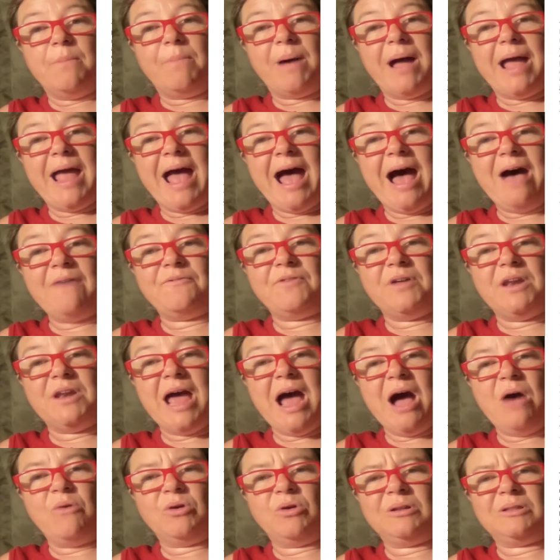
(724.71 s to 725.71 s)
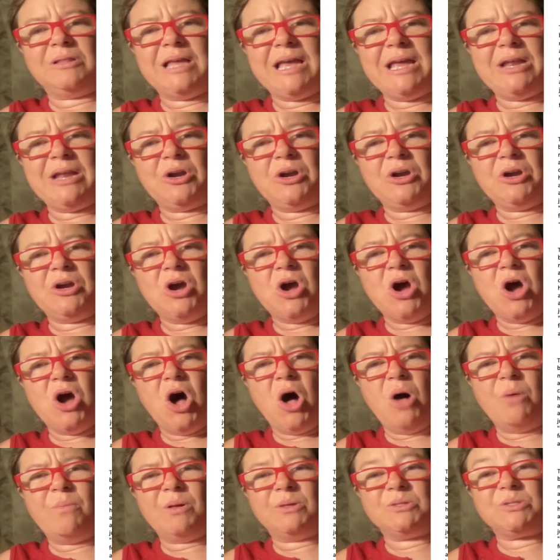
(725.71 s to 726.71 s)
By half an hour later,
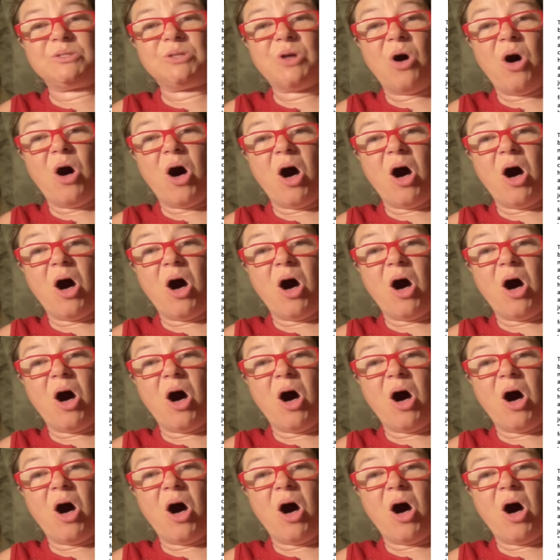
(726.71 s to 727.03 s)
almost